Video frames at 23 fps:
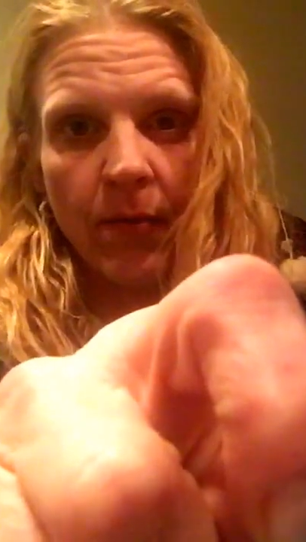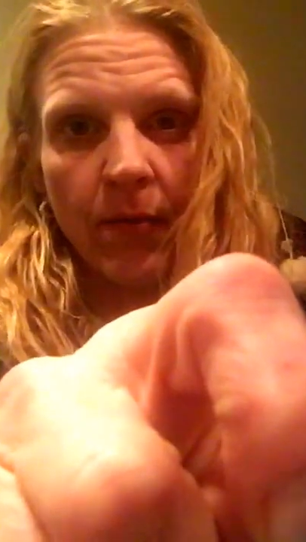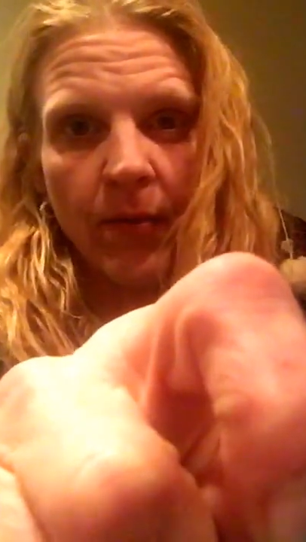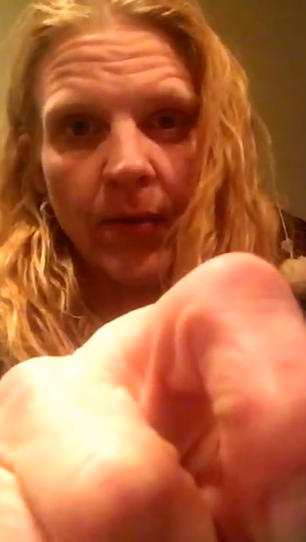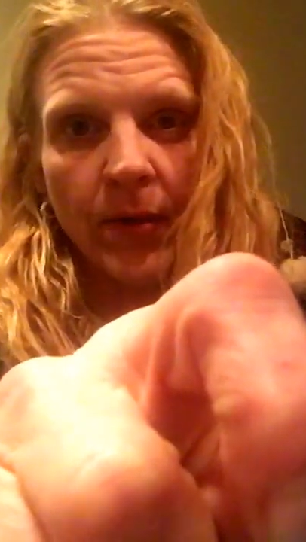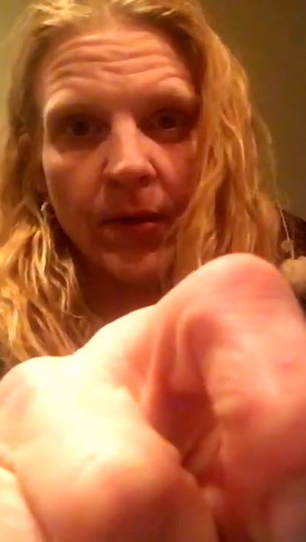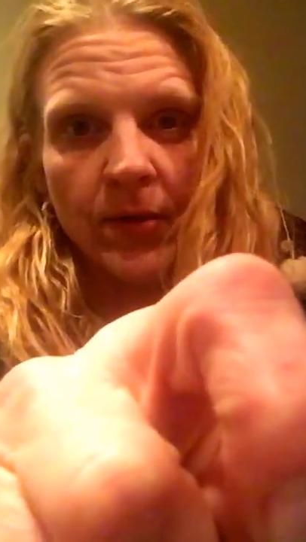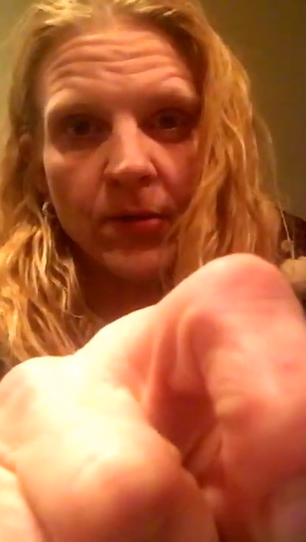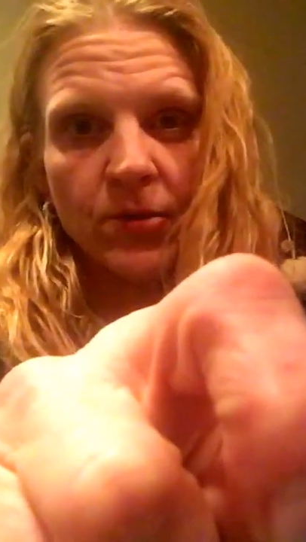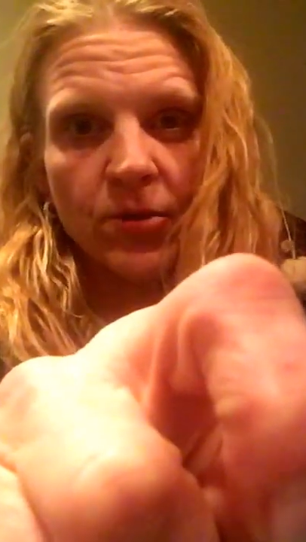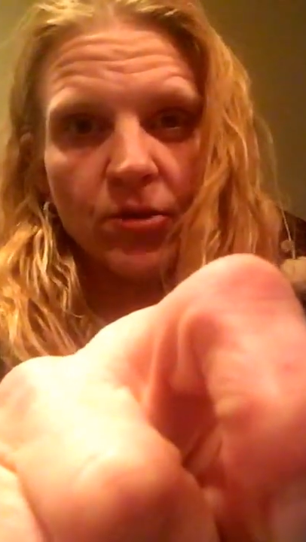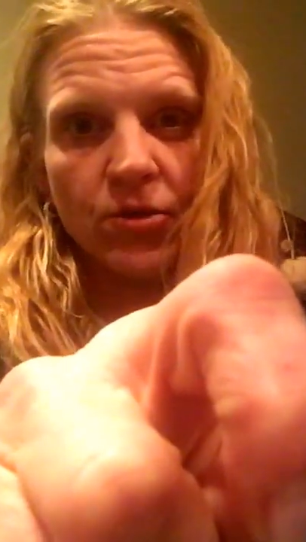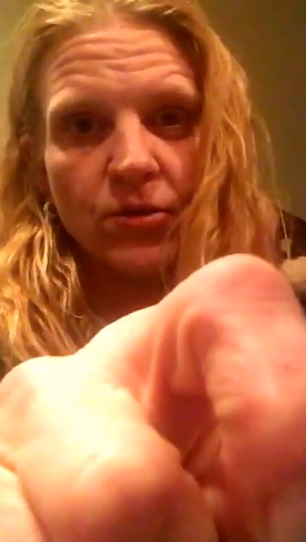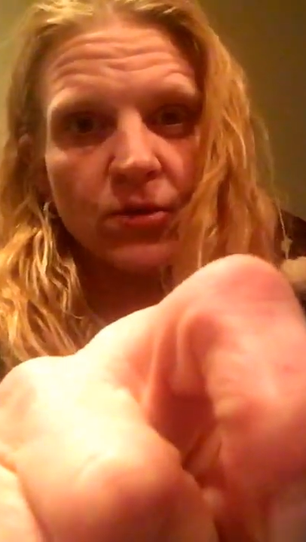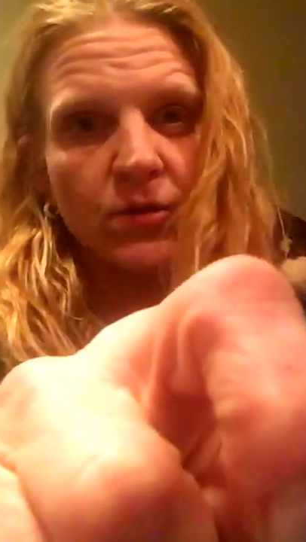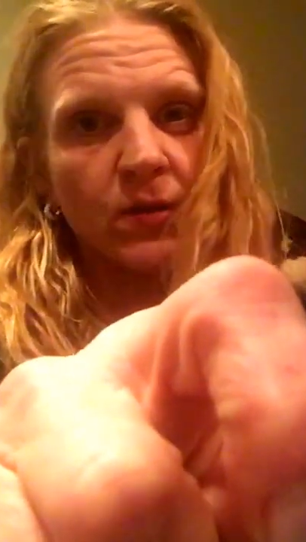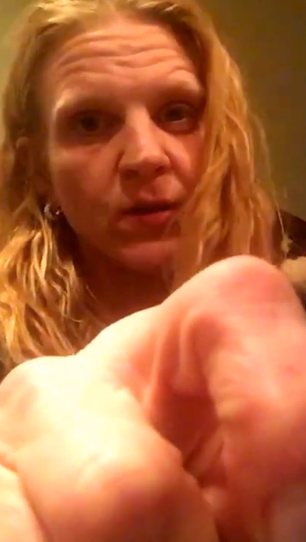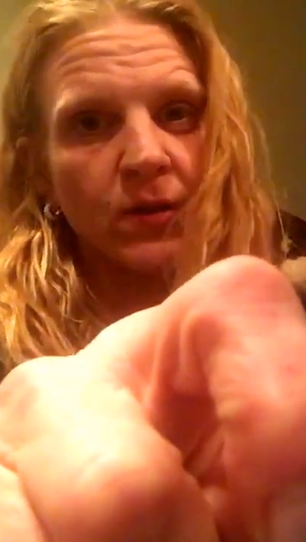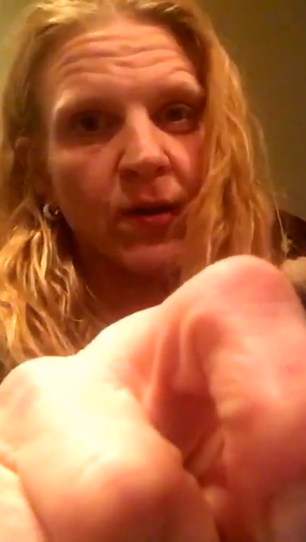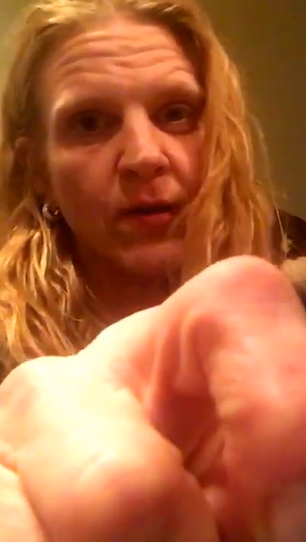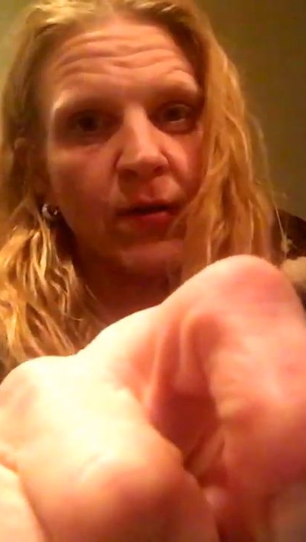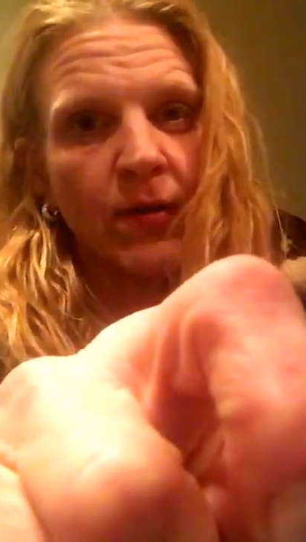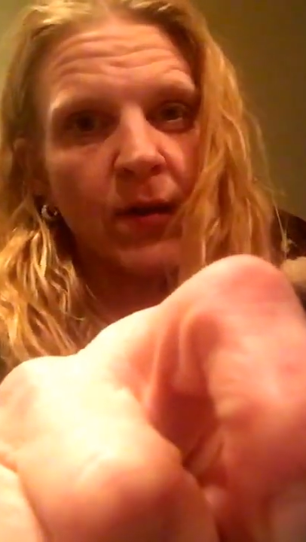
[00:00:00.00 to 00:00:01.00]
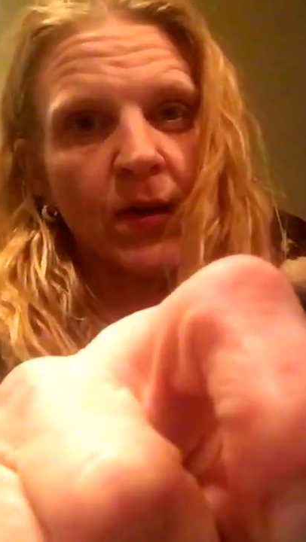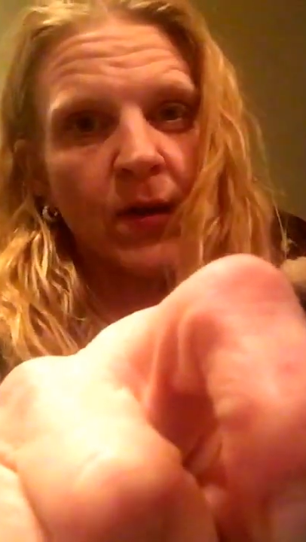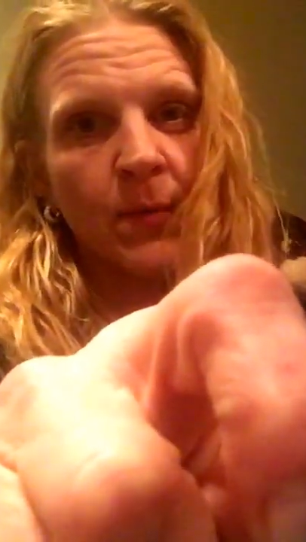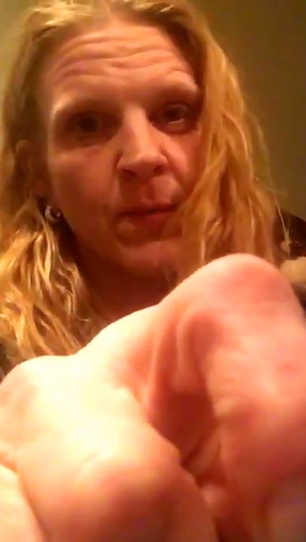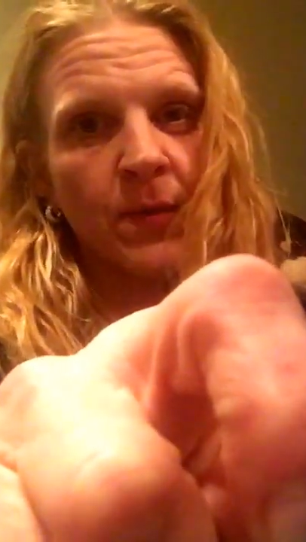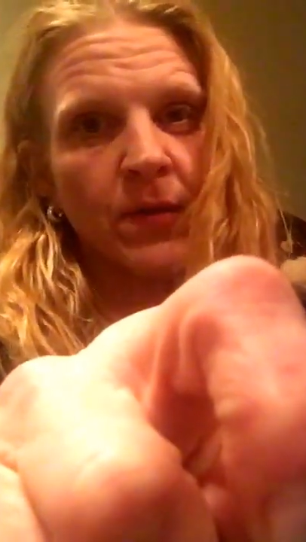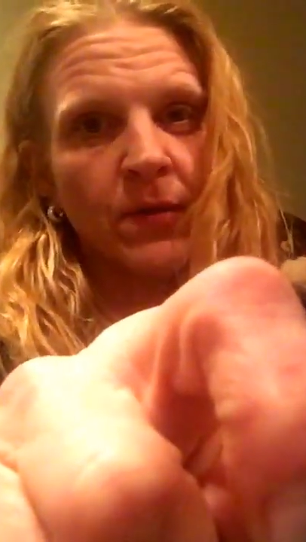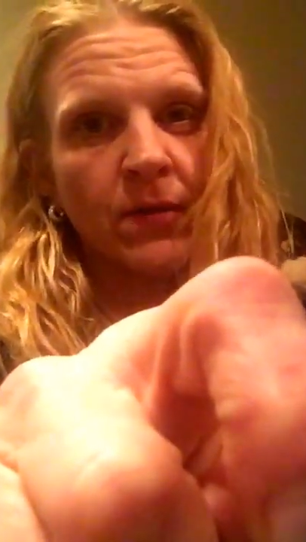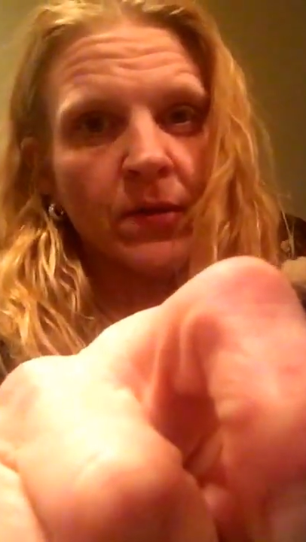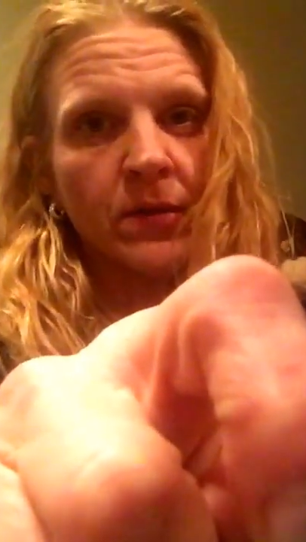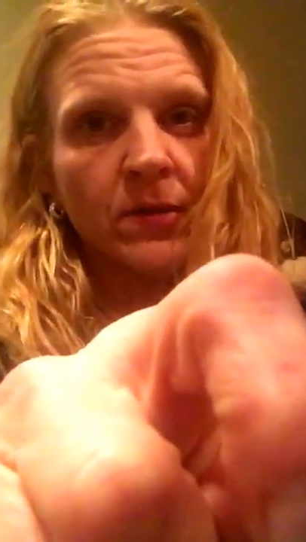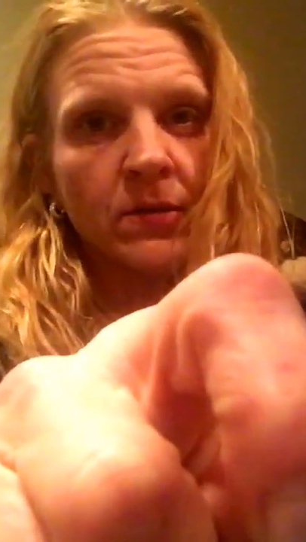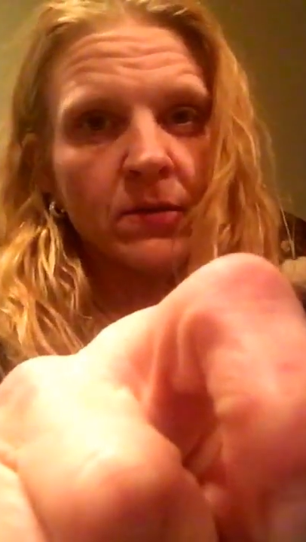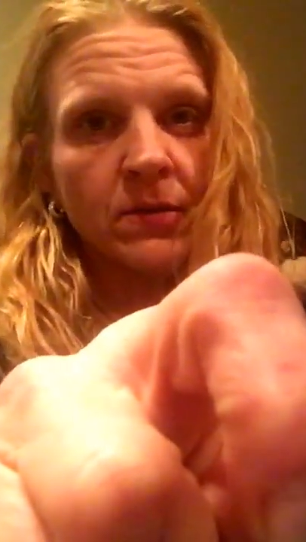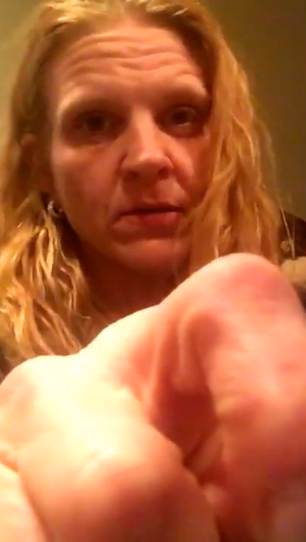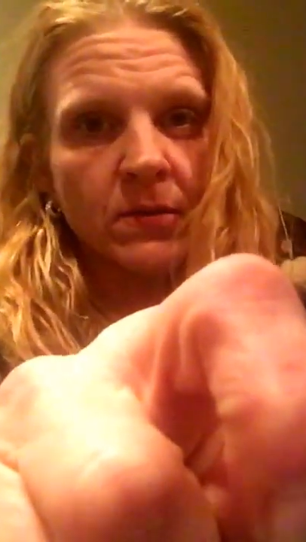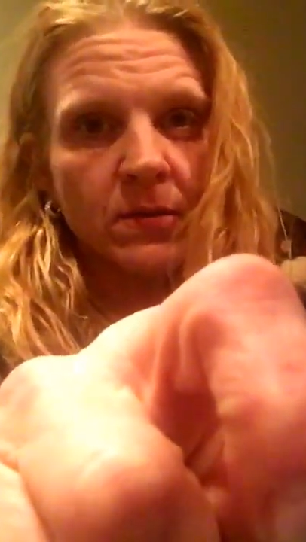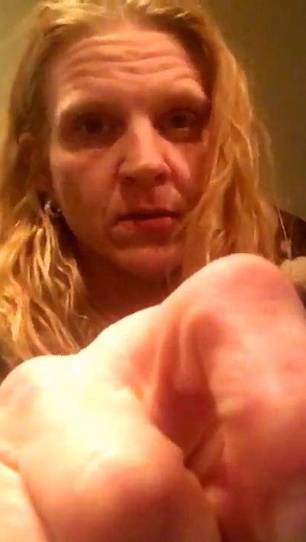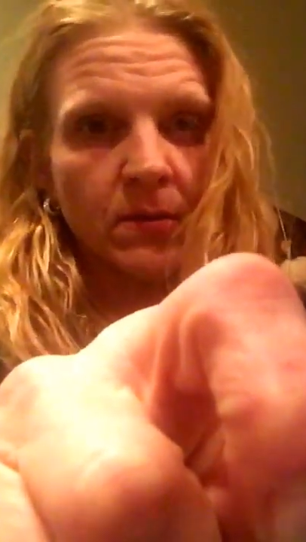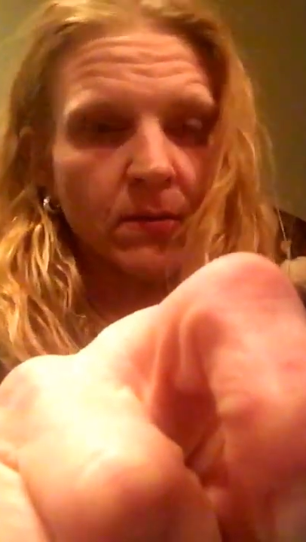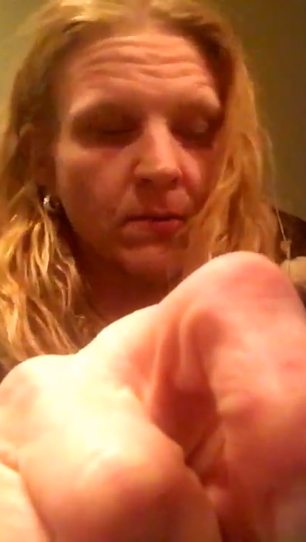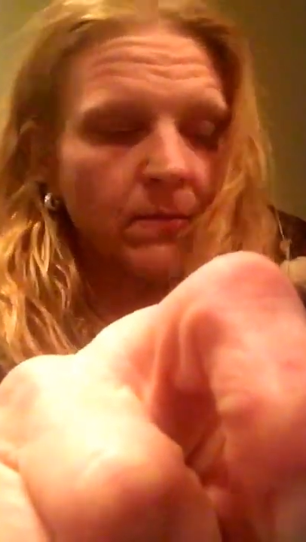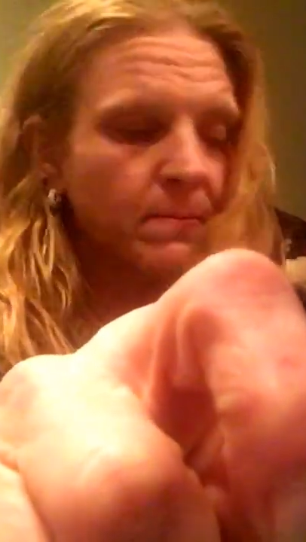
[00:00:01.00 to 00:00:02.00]
which, you know,
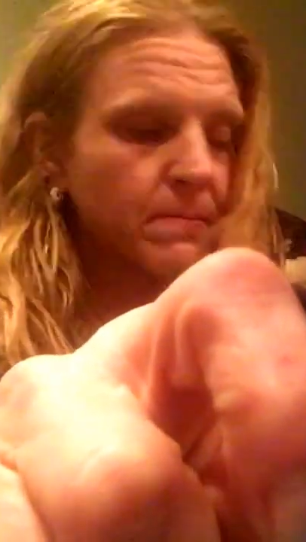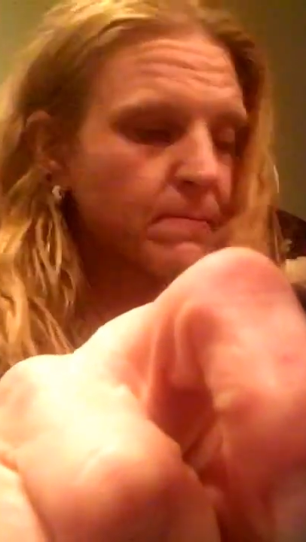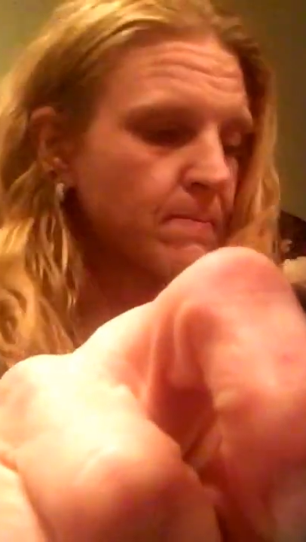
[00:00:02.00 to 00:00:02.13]
amethysts and